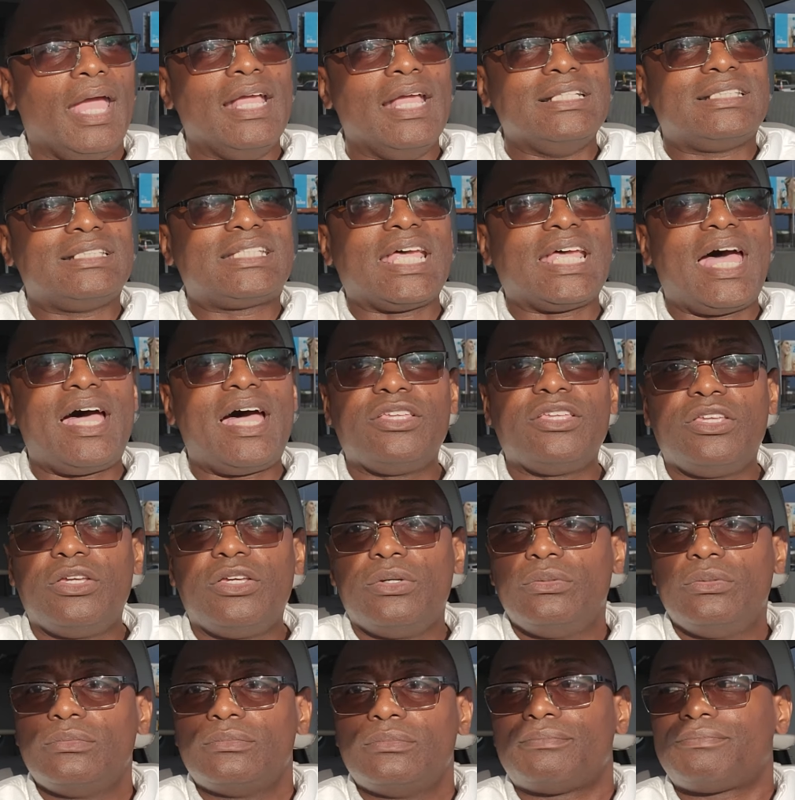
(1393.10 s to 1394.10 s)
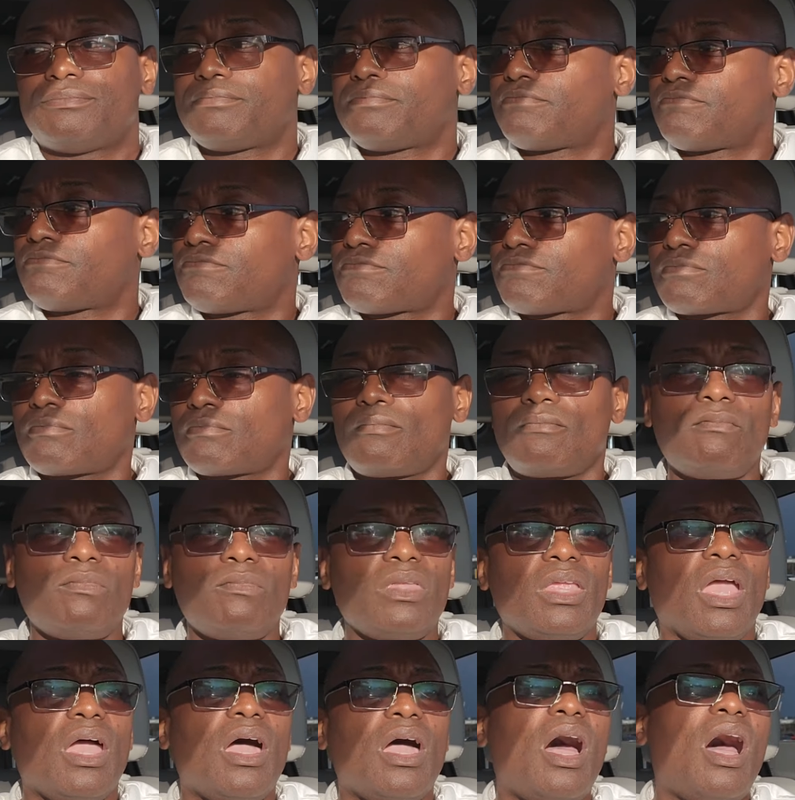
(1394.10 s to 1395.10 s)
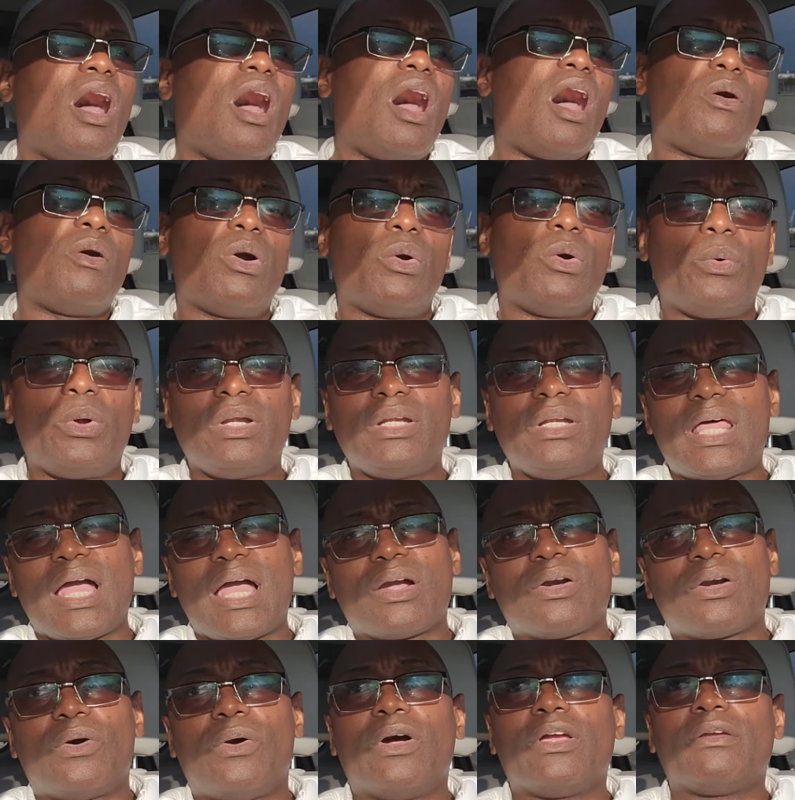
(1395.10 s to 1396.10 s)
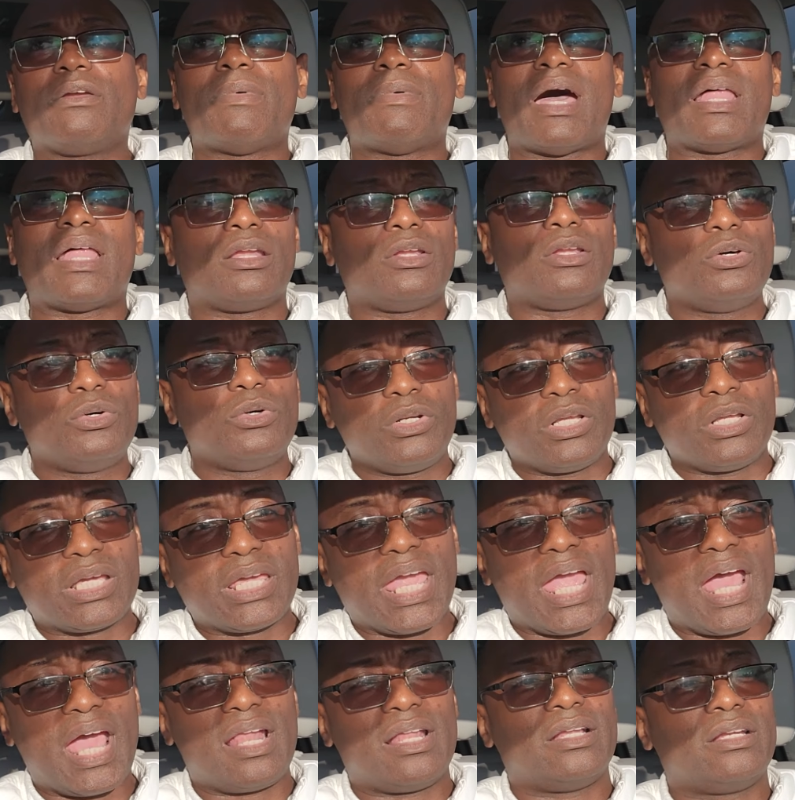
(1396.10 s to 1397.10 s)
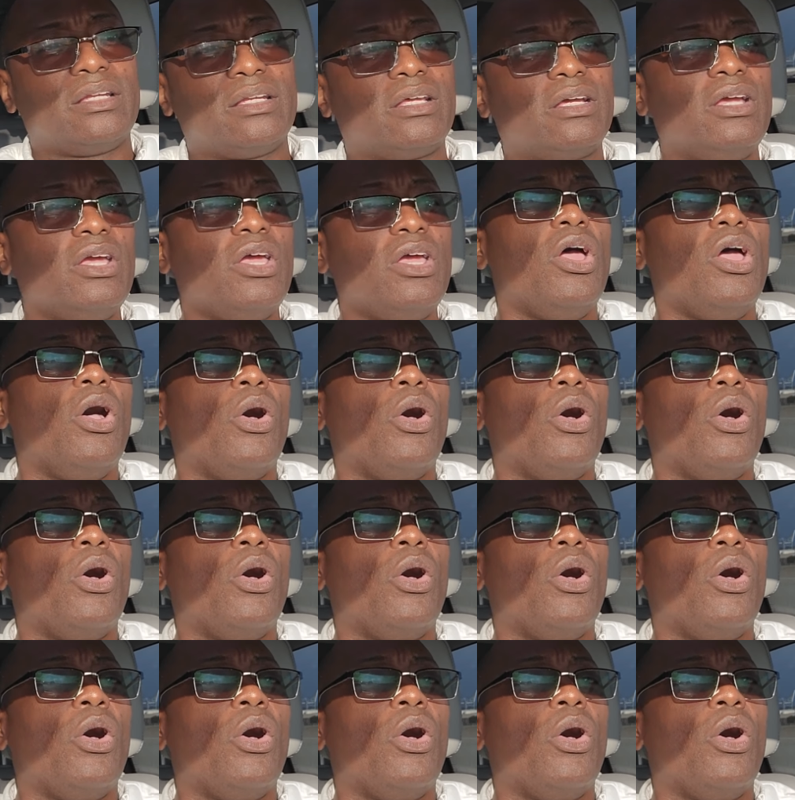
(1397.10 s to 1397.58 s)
and tell you, oh, we're not going by the lunar calendar.